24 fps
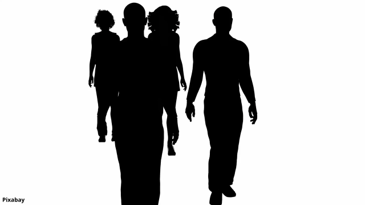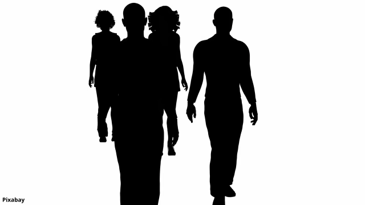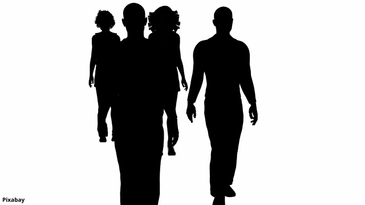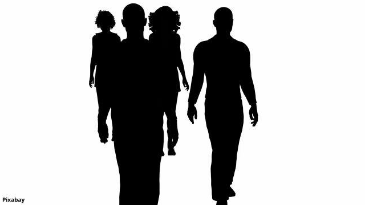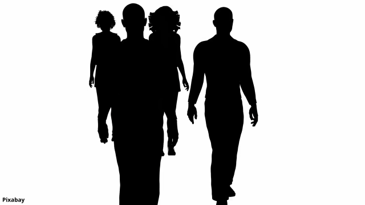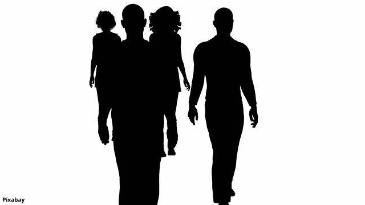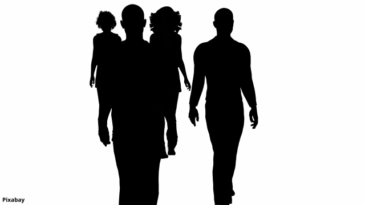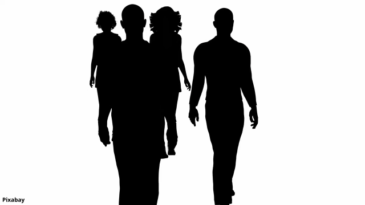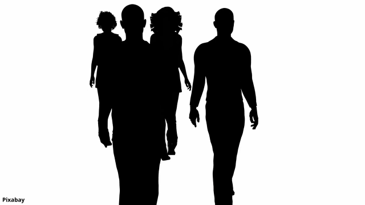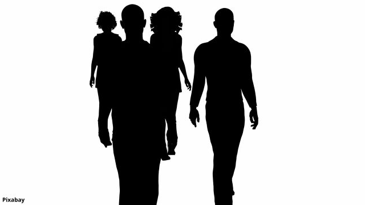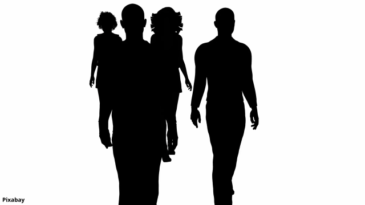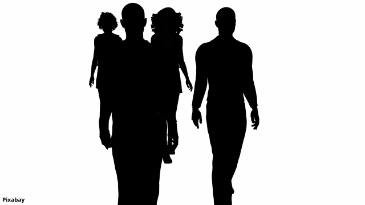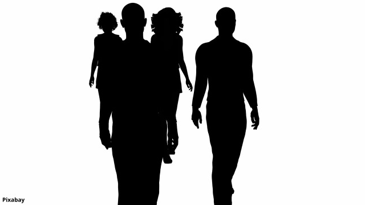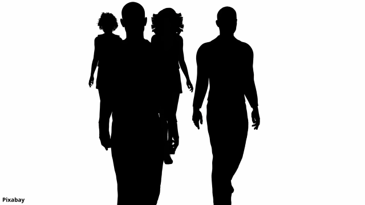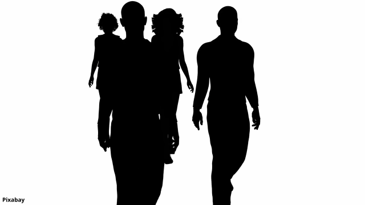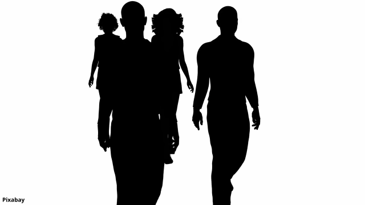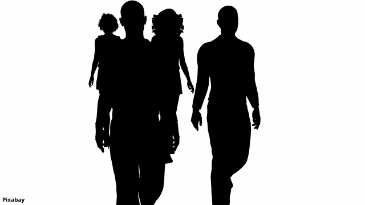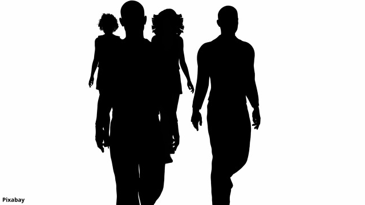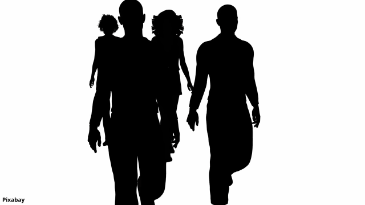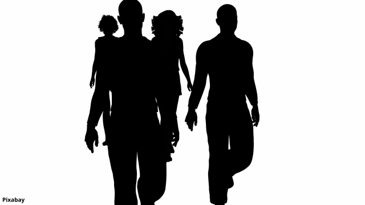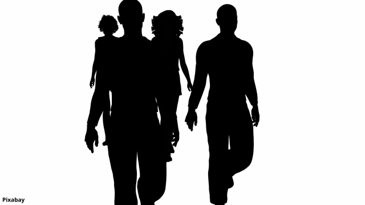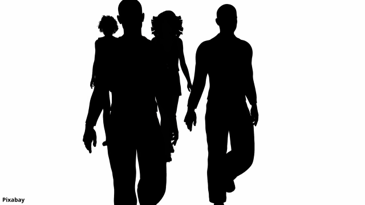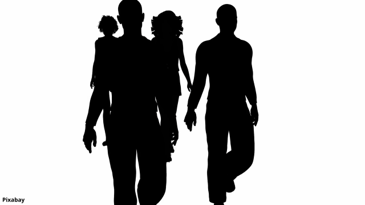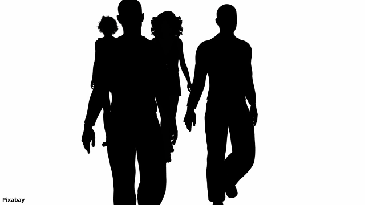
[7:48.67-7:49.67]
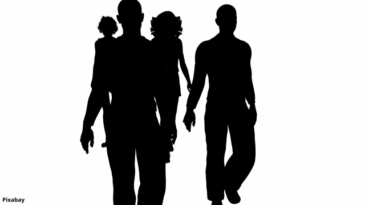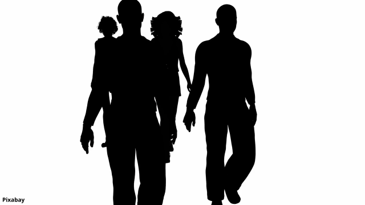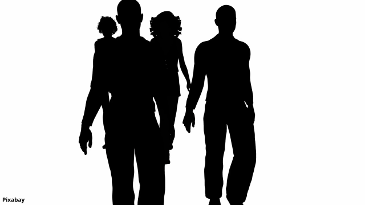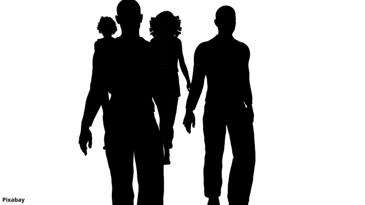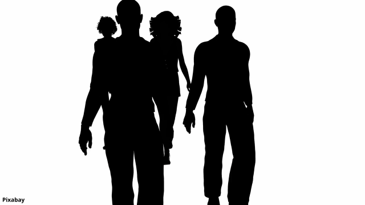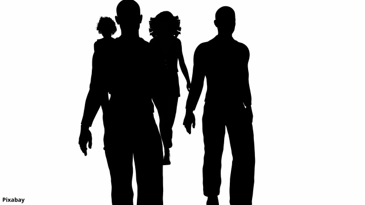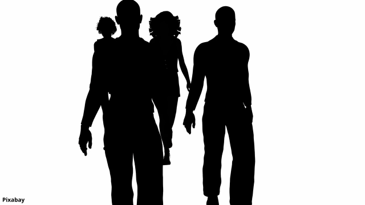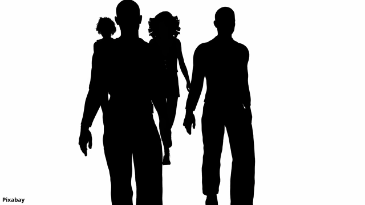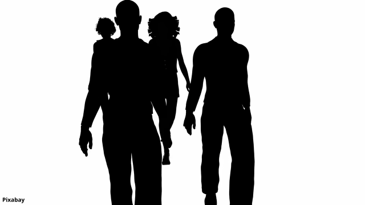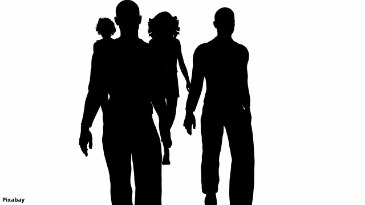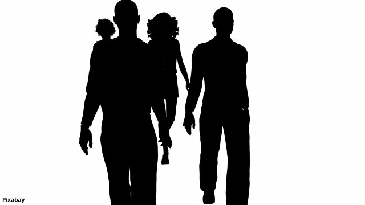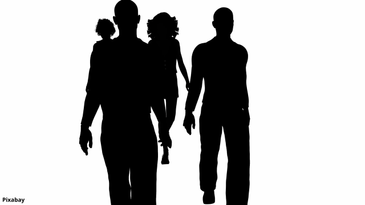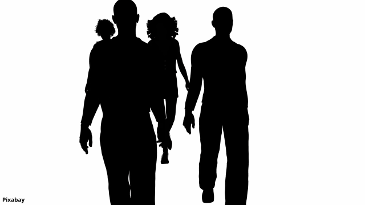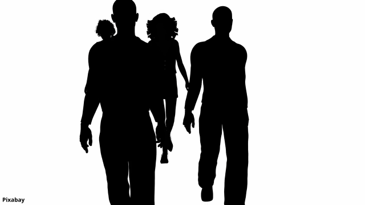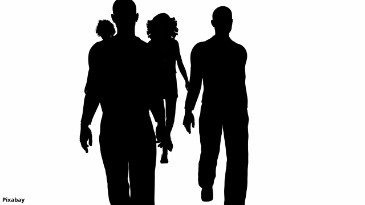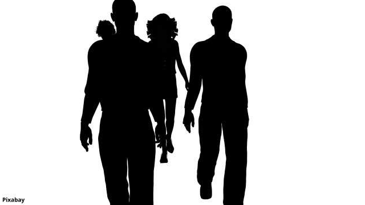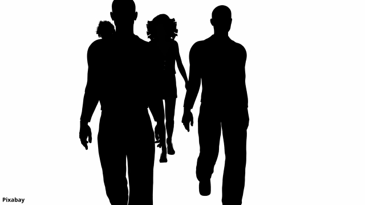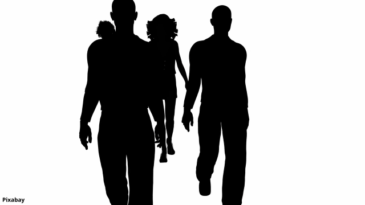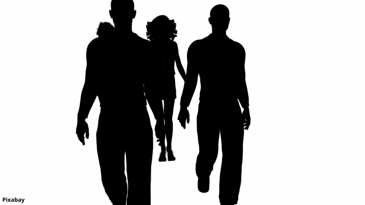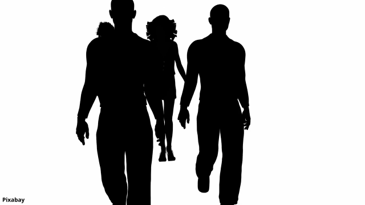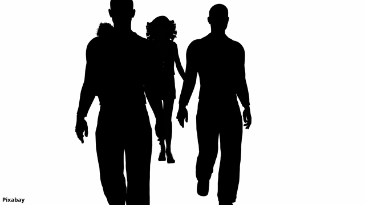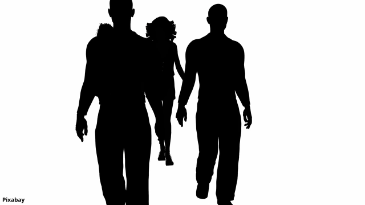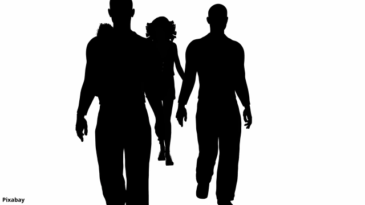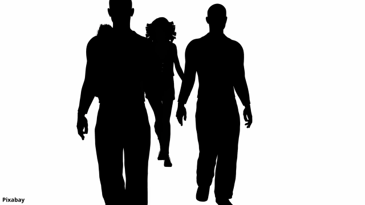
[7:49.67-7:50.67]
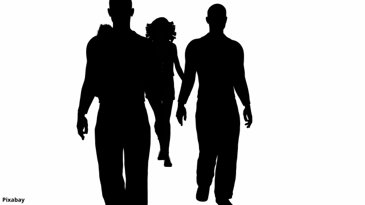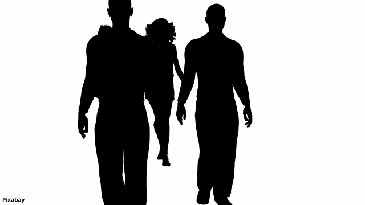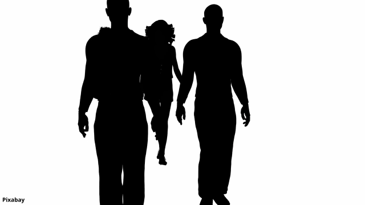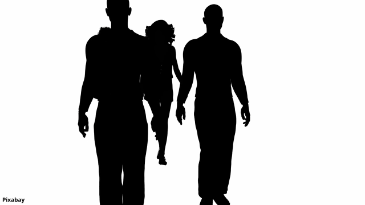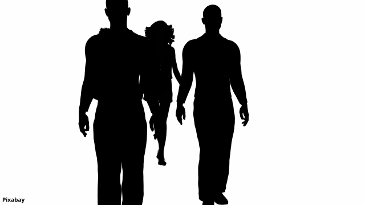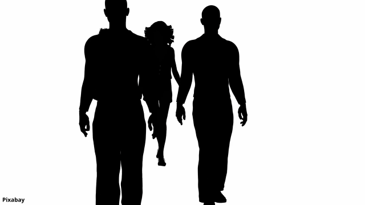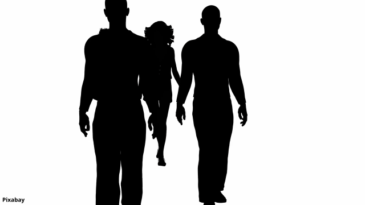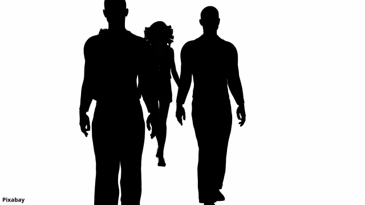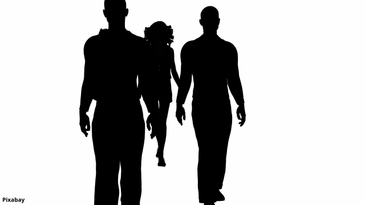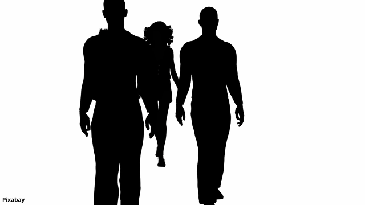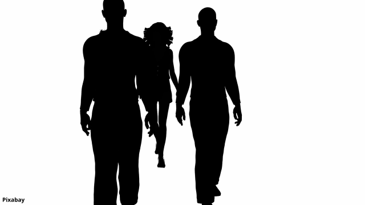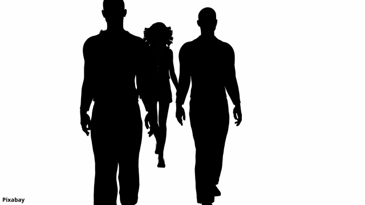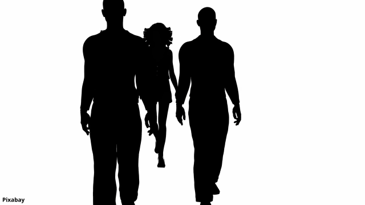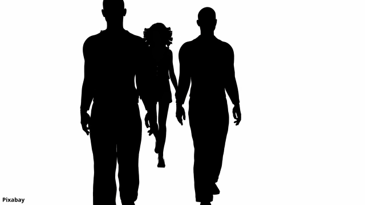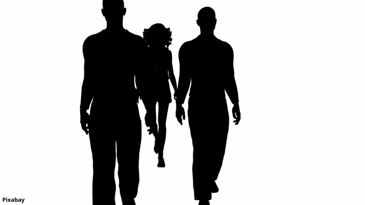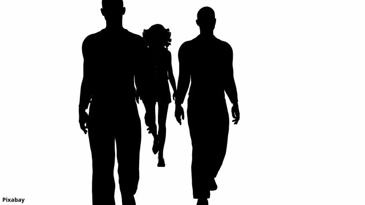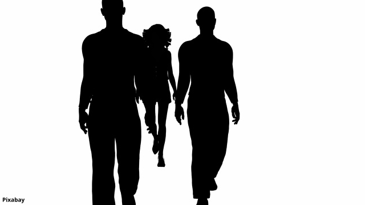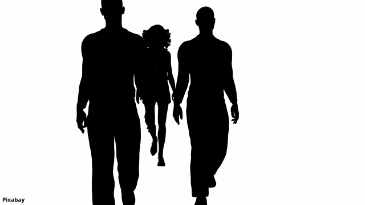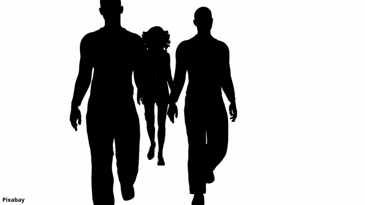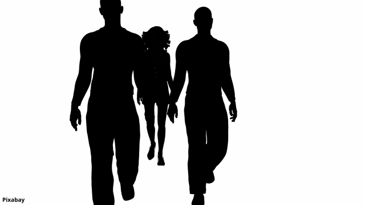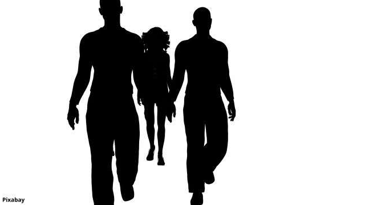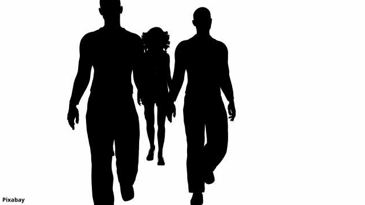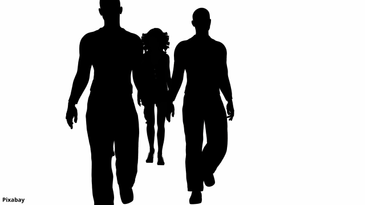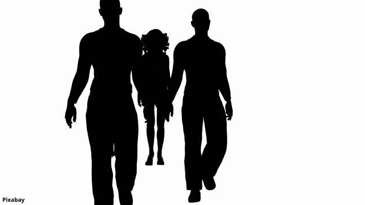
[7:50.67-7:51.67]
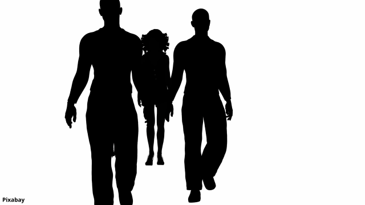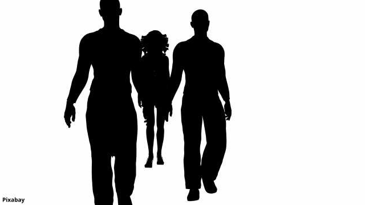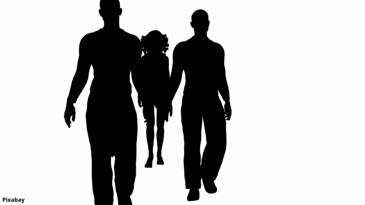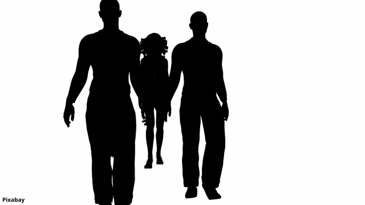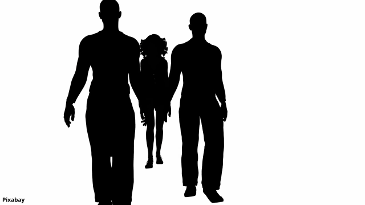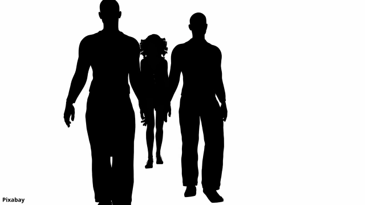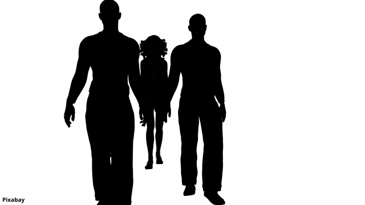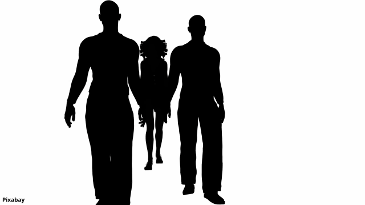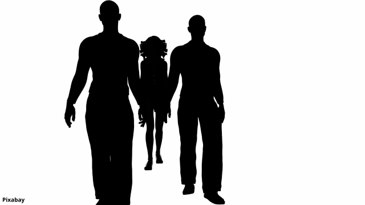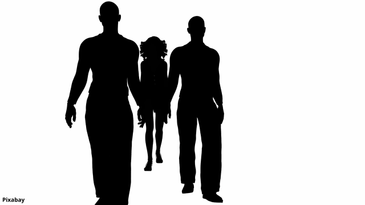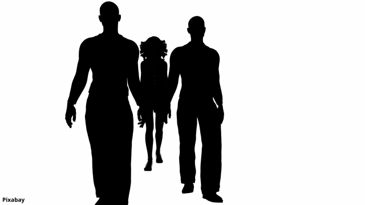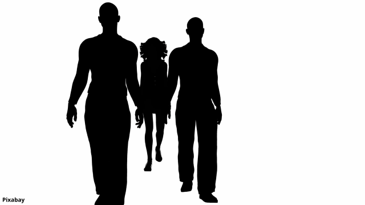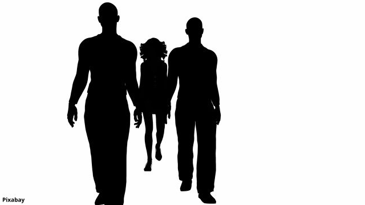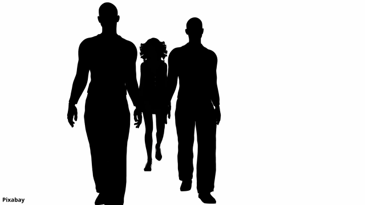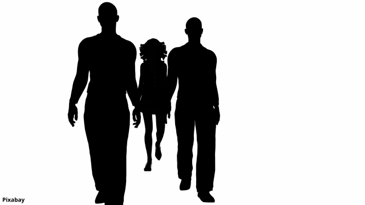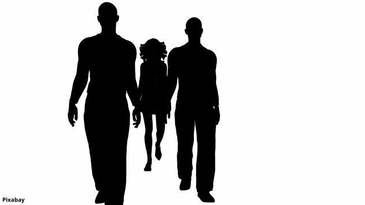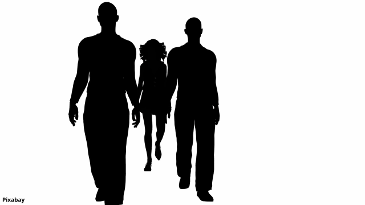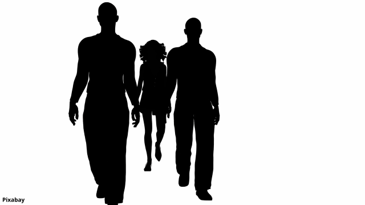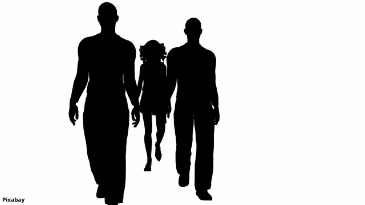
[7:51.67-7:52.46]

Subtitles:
No face is visible, so there are no lips to read.